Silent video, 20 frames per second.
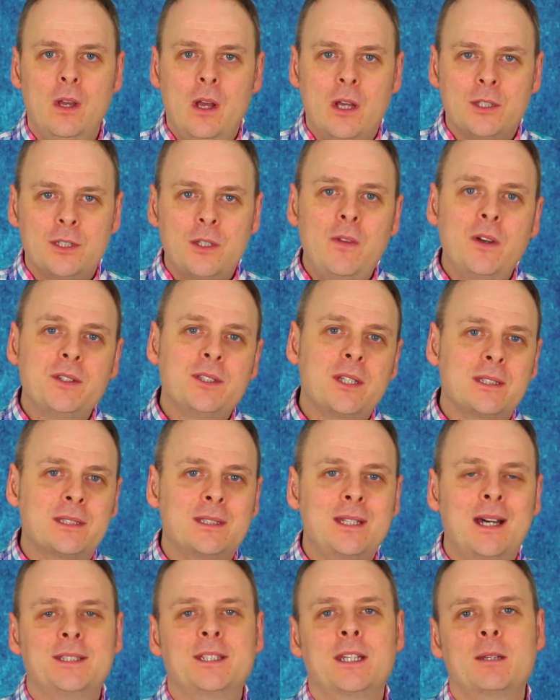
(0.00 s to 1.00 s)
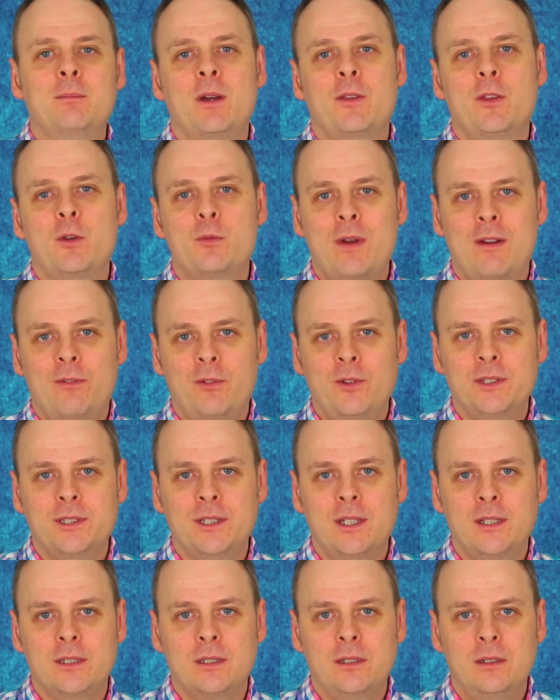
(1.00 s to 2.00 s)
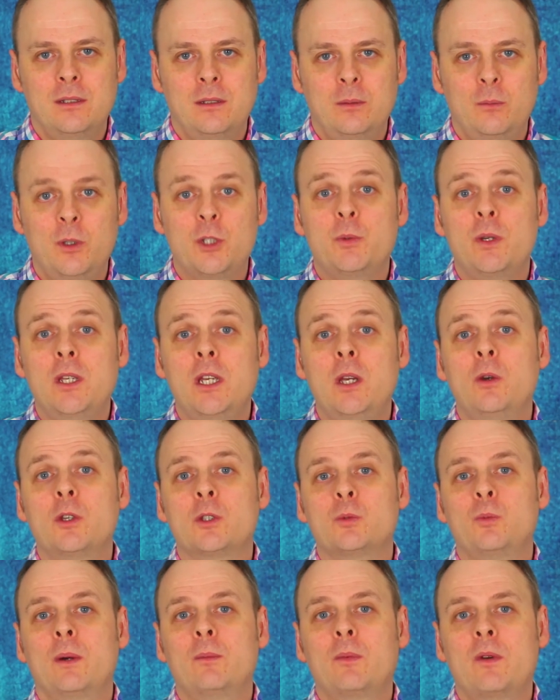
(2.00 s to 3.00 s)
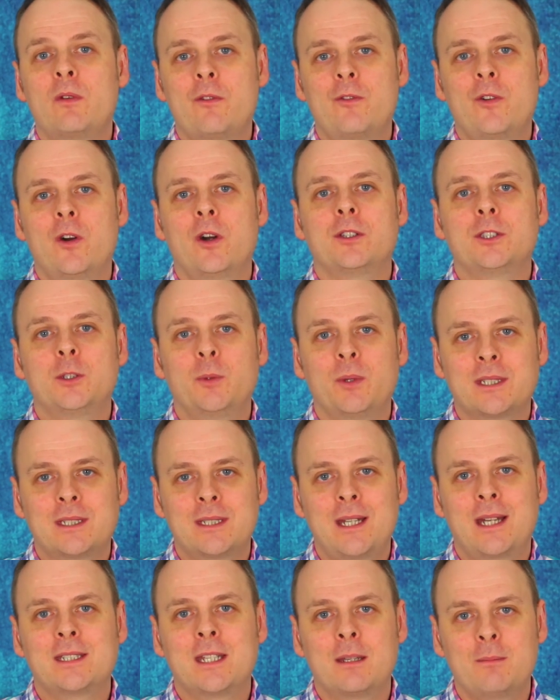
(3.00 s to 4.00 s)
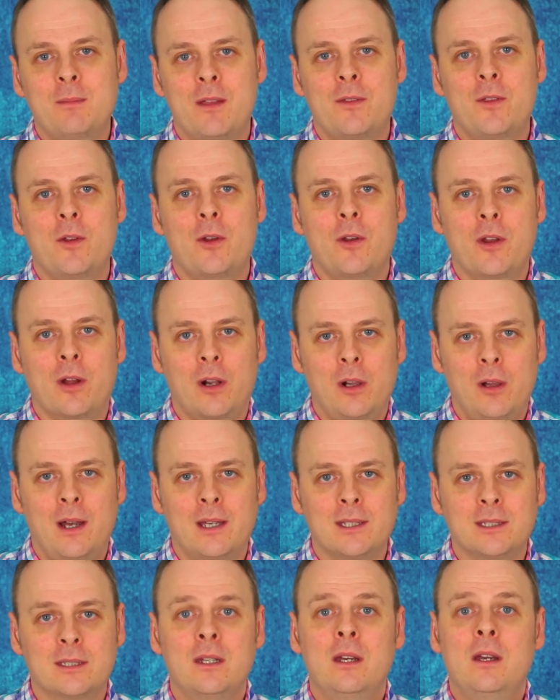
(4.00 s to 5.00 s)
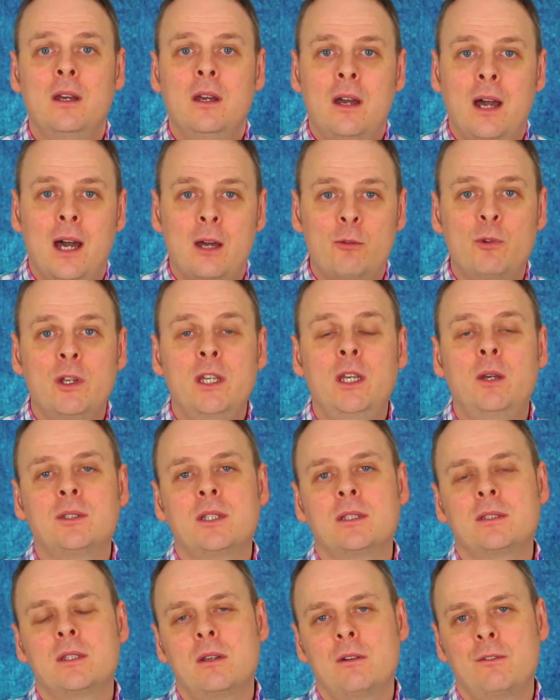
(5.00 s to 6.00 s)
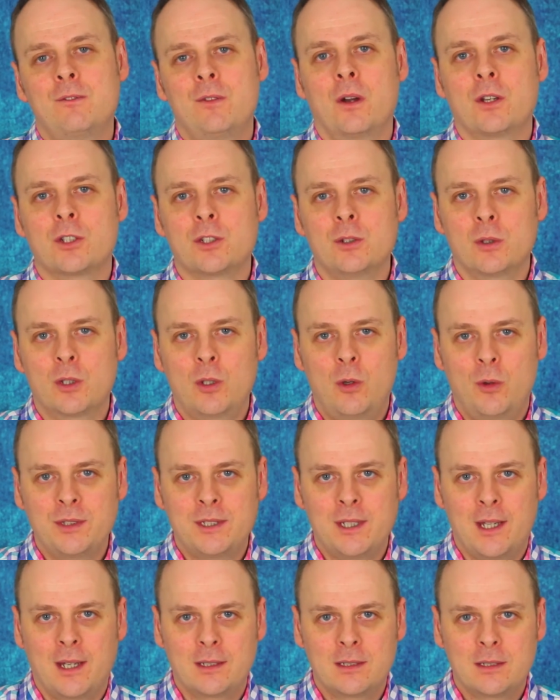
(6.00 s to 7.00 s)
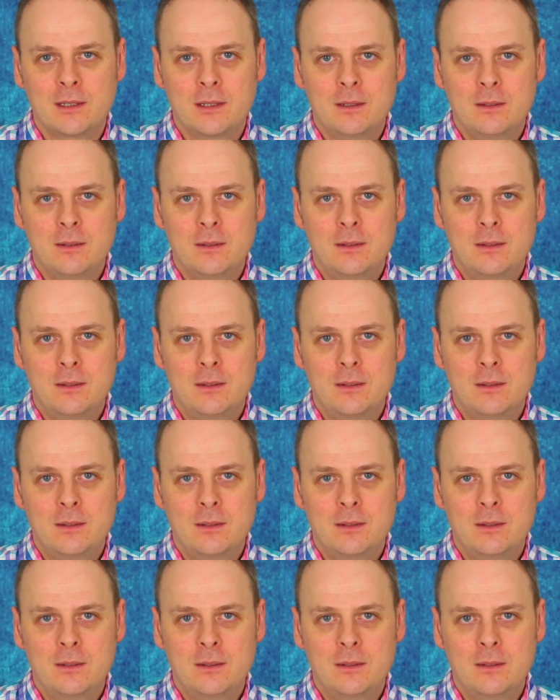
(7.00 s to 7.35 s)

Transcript: So those are static method references, which we use when we refer to a static method on a class and reuse it in a functional context.